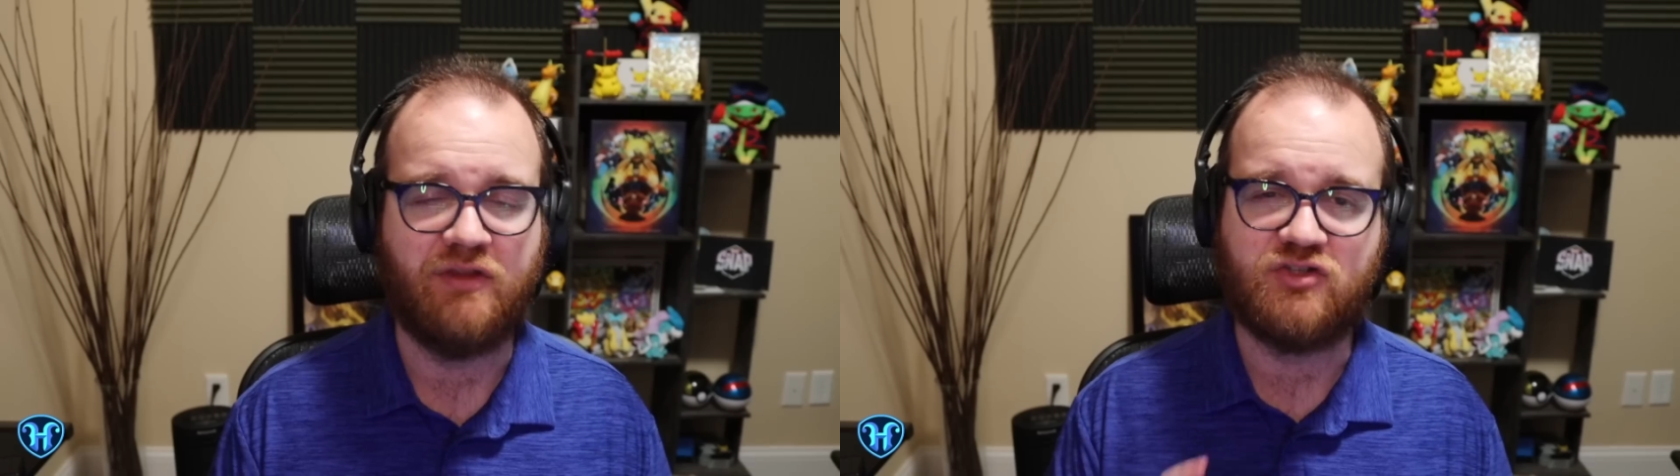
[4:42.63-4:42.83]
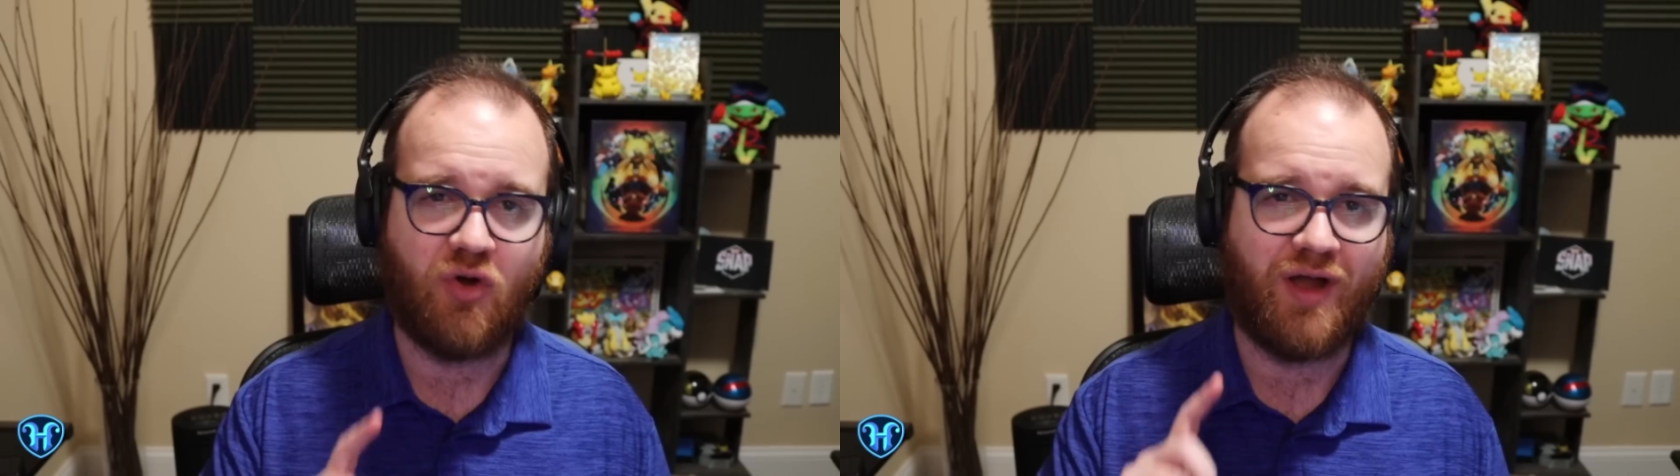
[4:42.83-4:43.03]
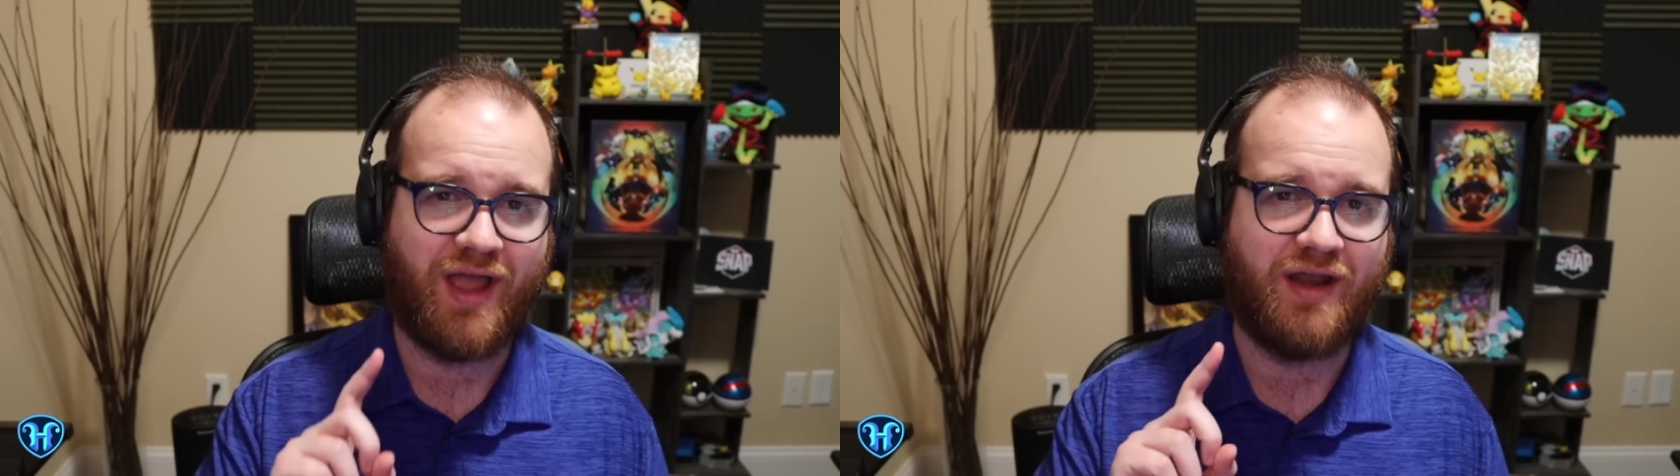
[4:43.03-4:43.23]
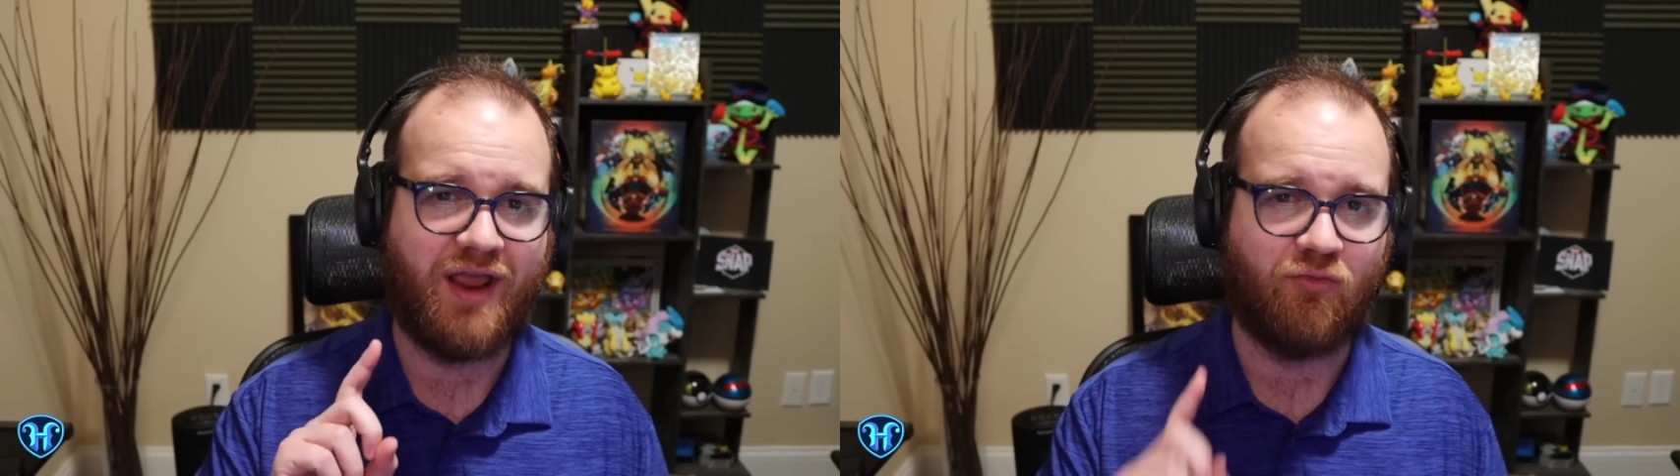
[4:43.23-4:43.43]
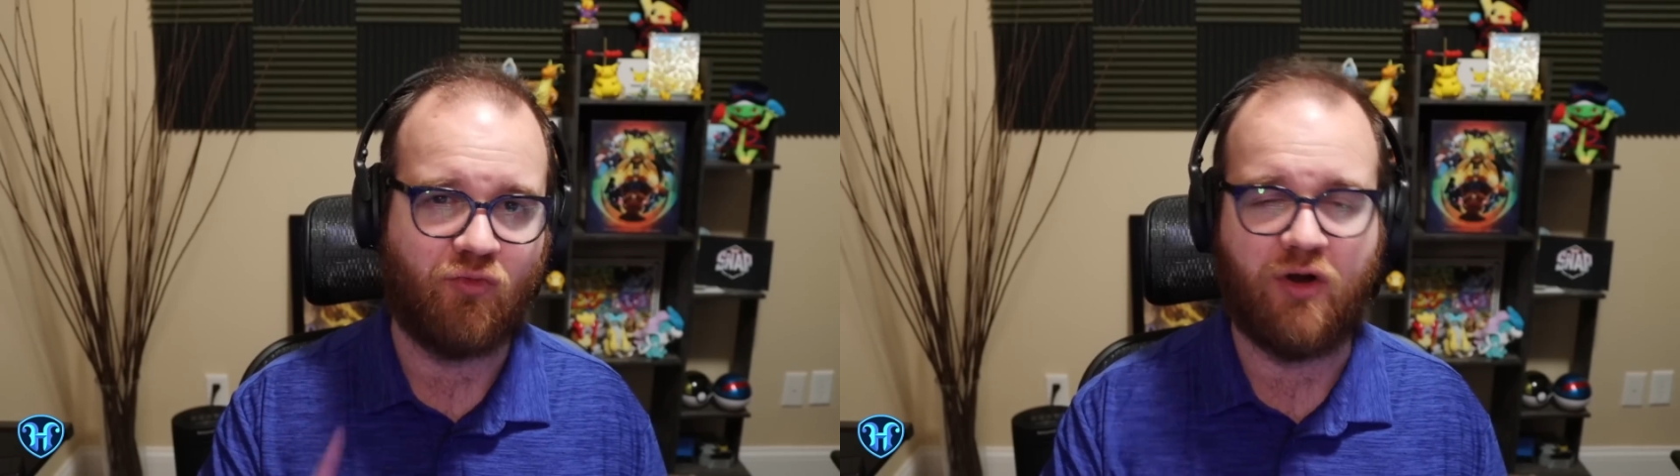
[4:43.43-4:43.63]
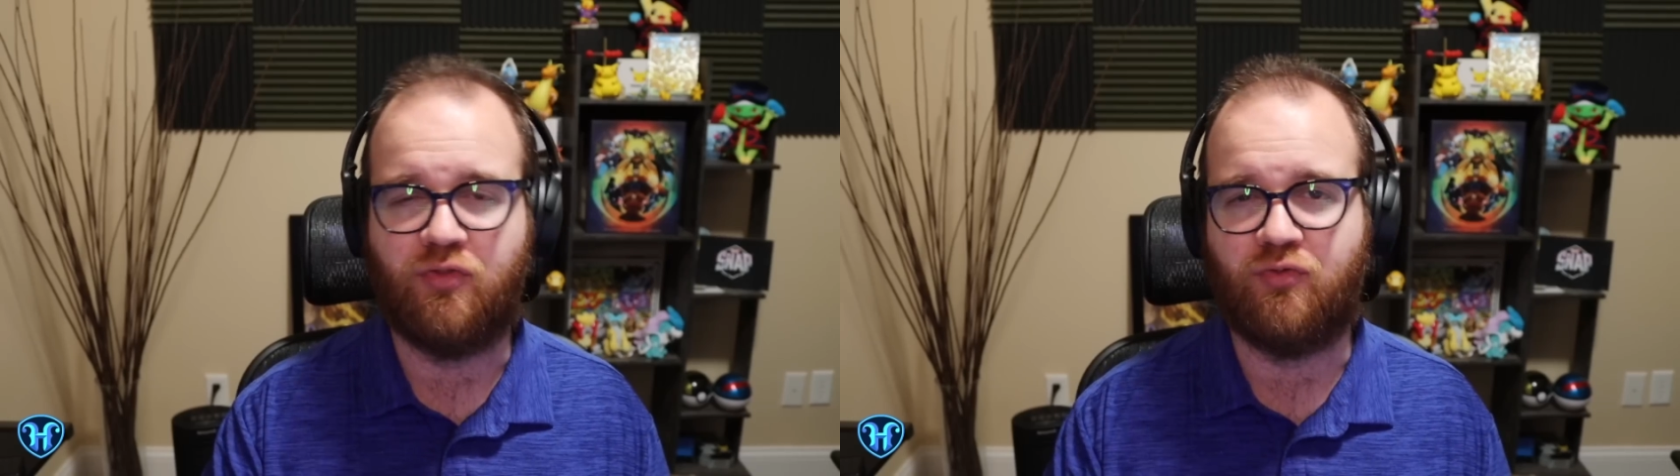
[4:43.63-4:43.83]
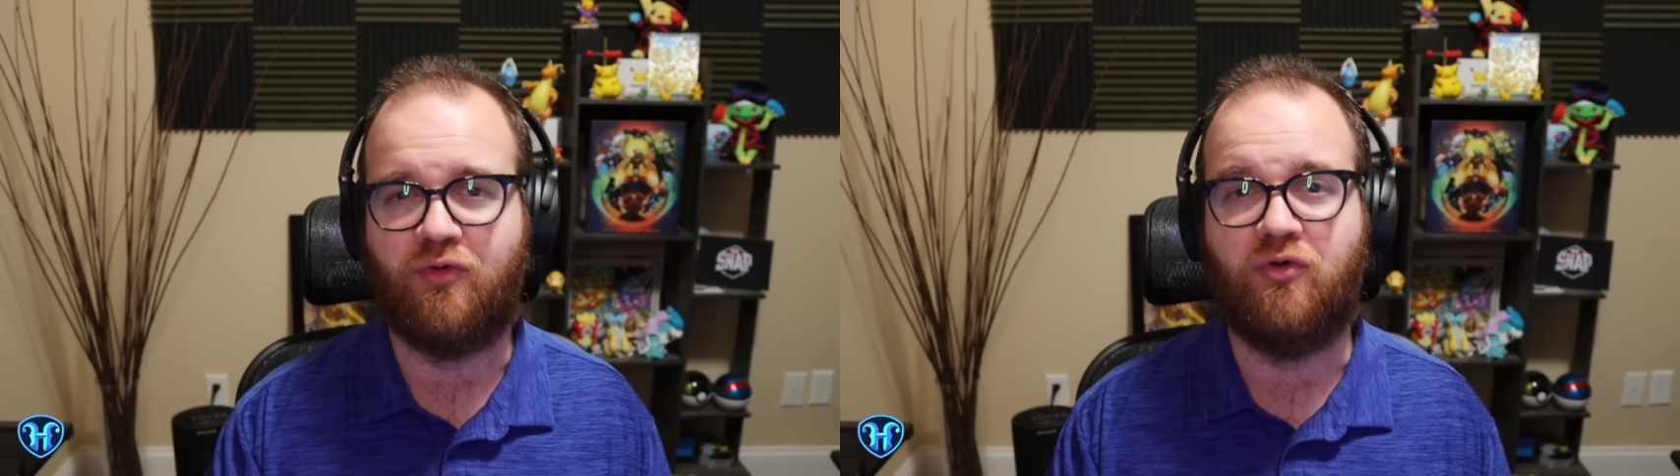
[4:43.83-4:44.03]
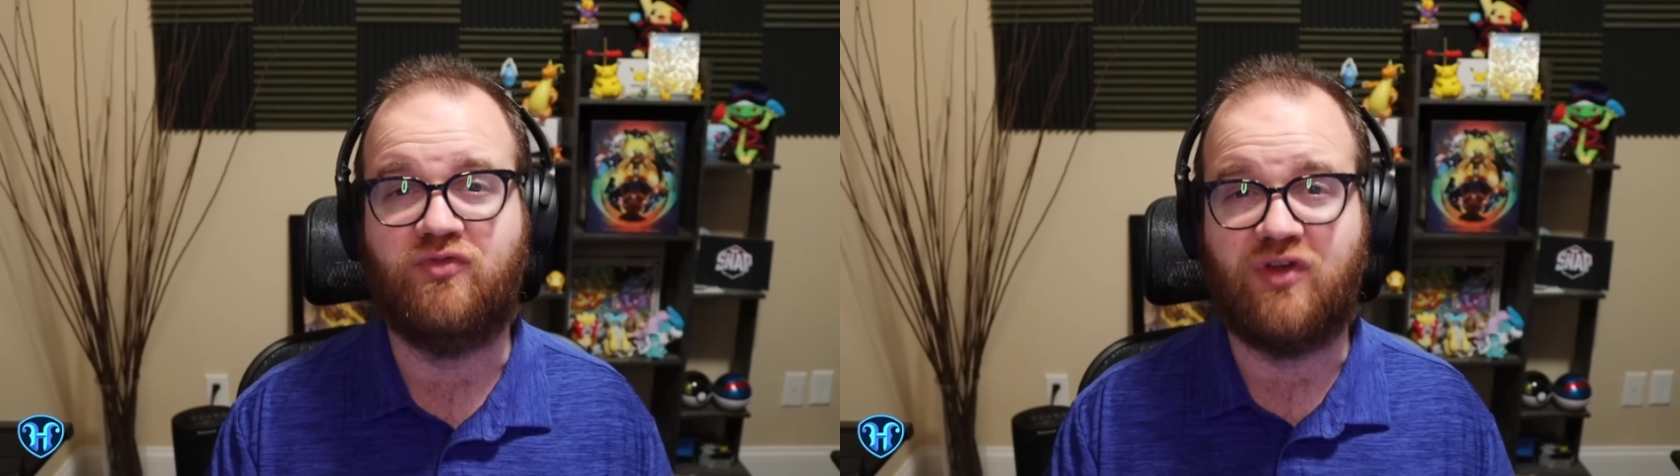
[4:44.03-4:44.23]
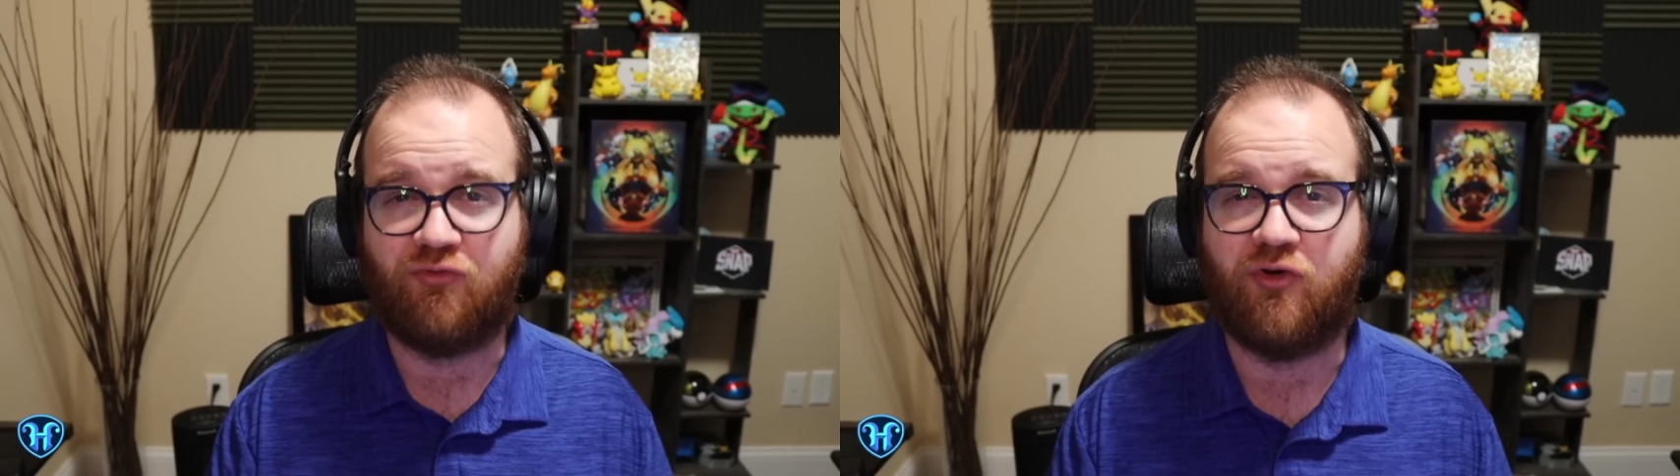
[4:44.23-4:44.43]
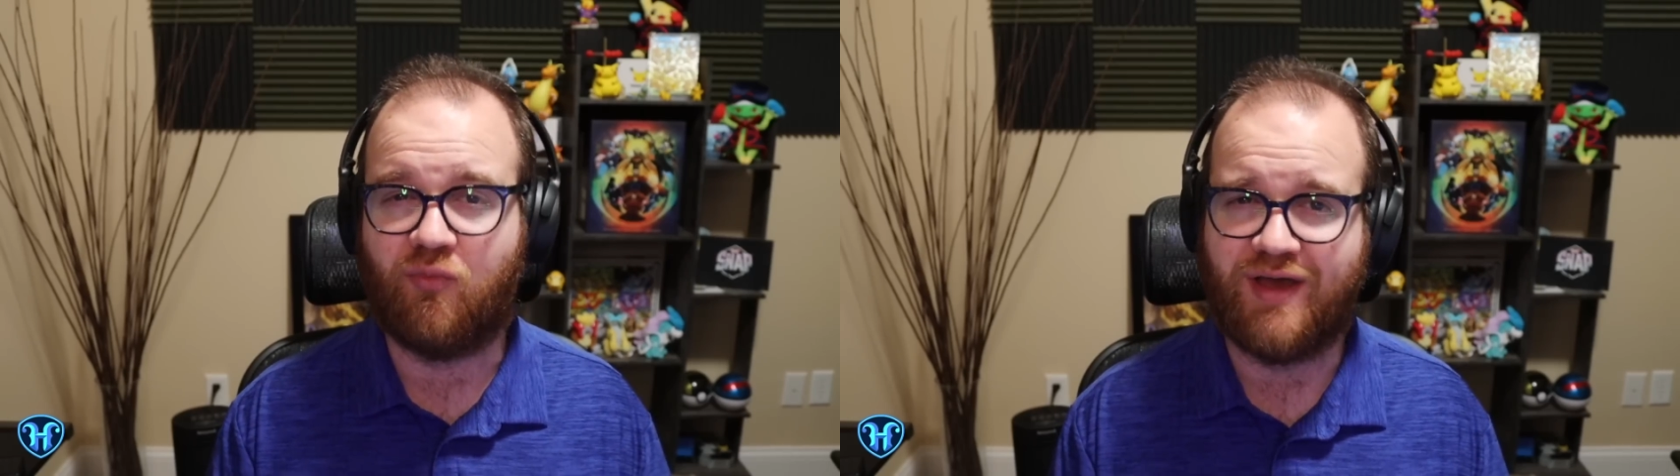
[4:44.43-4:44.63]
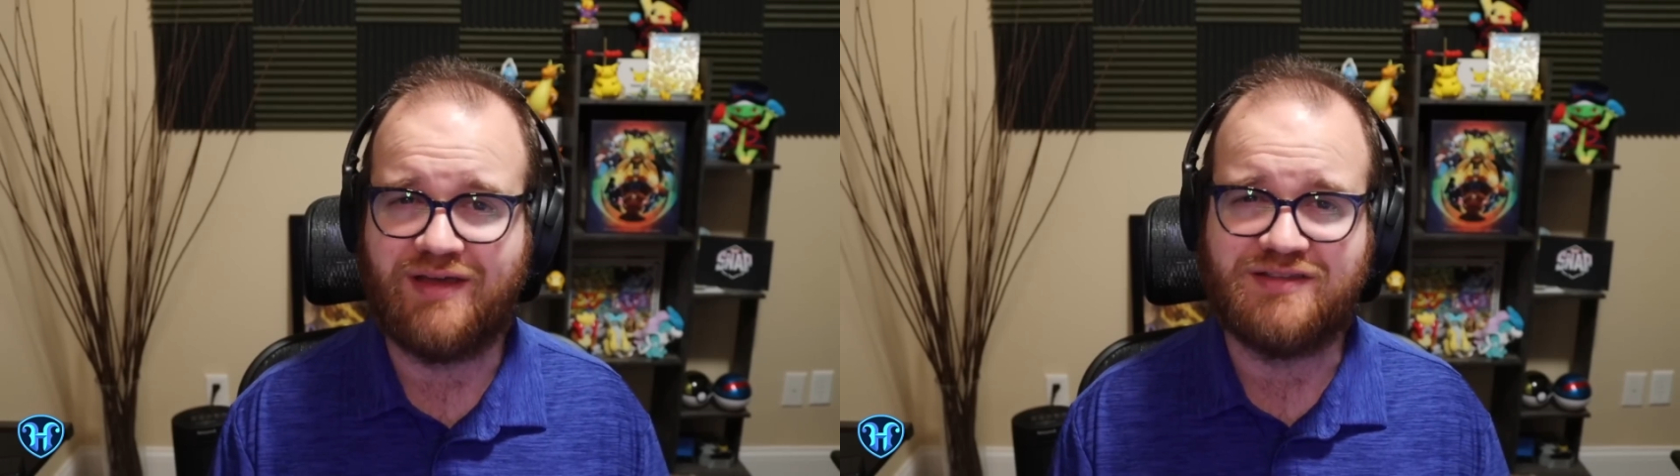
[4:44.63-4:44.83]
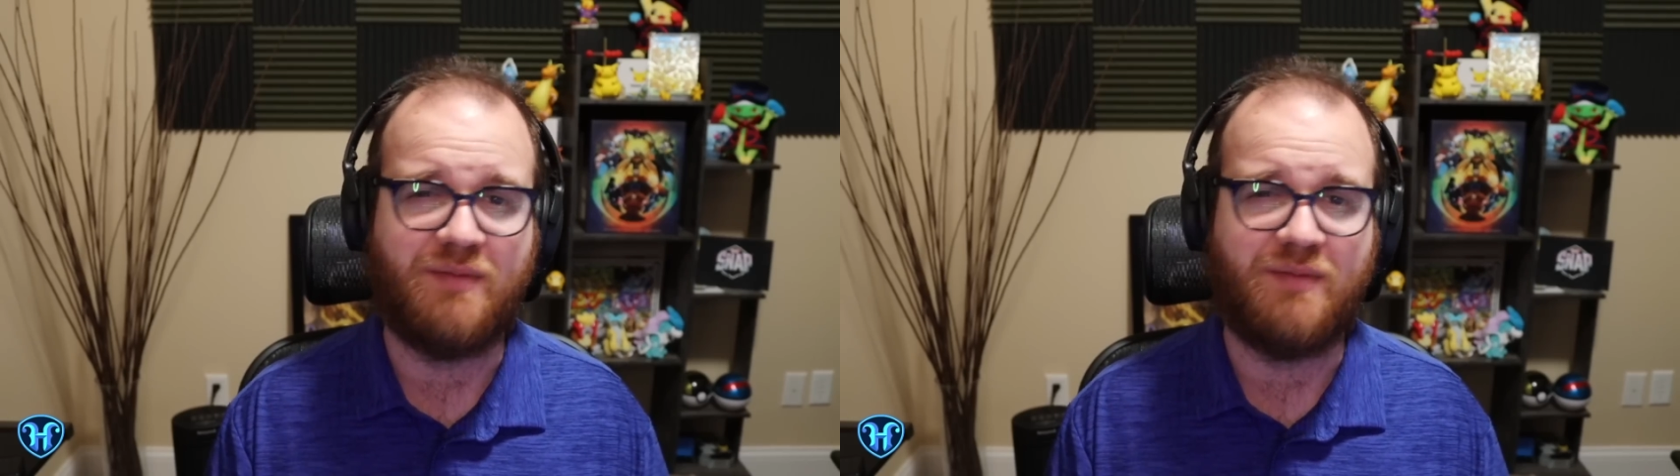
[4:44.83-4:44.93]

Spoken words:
Let's go ahead and run through different ways